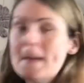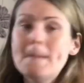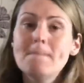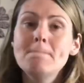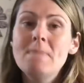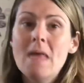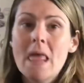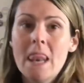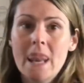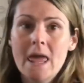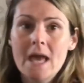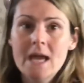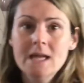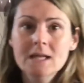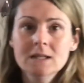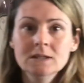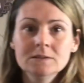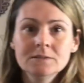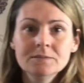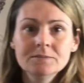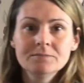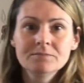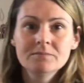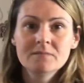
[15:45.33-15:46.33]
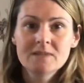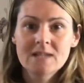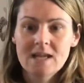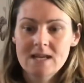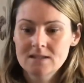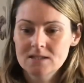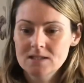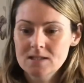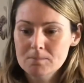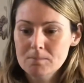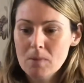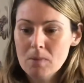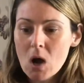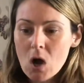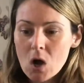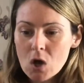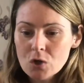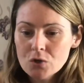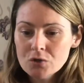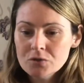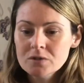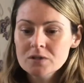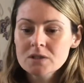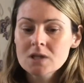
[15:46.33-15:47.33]
Billy down to the
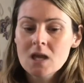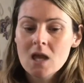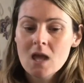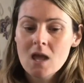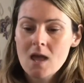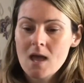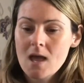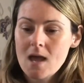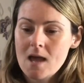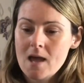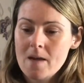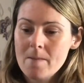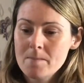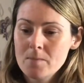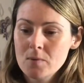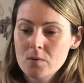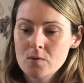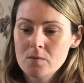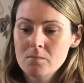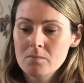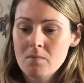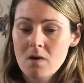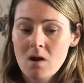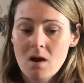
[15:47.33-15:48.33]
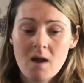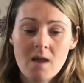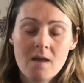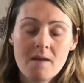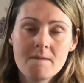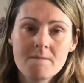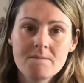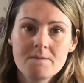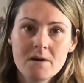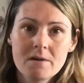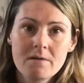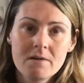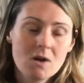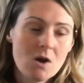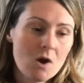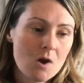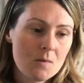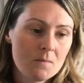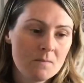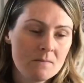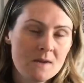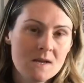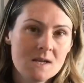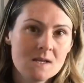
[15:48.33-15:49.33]
pond and put my fairy
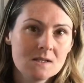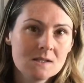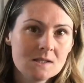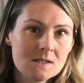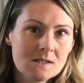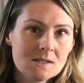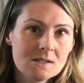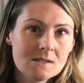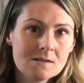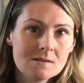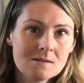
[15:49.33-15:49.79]
garden bits